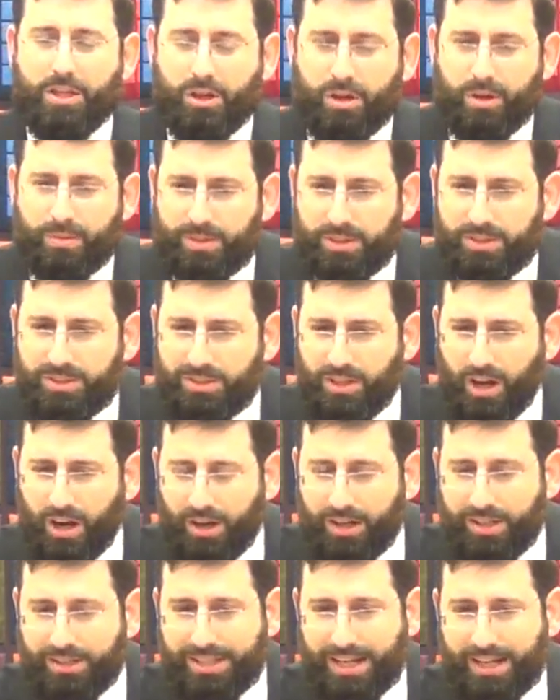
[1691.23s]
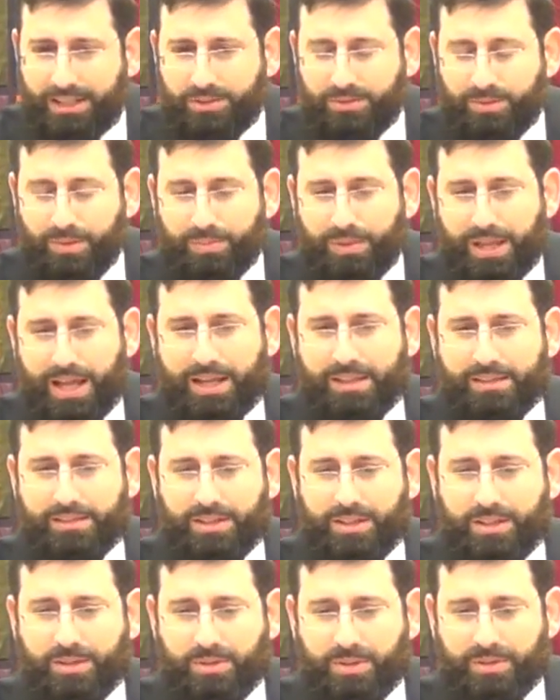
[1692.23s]
the Chumash is the architectural plans
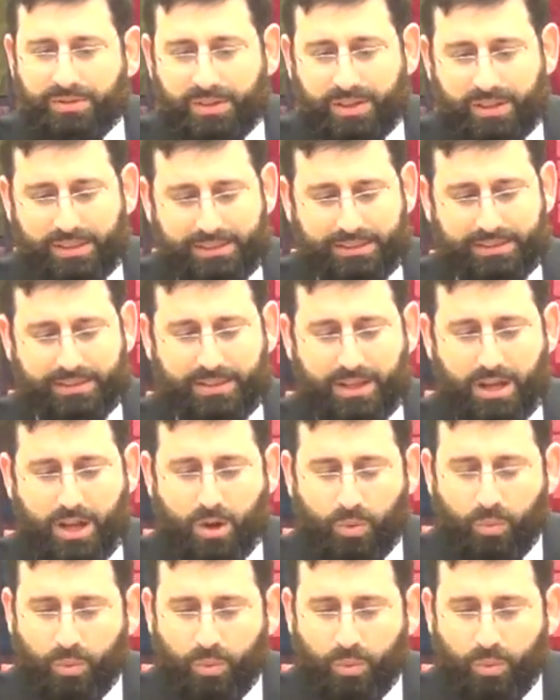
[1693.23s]
of the universe.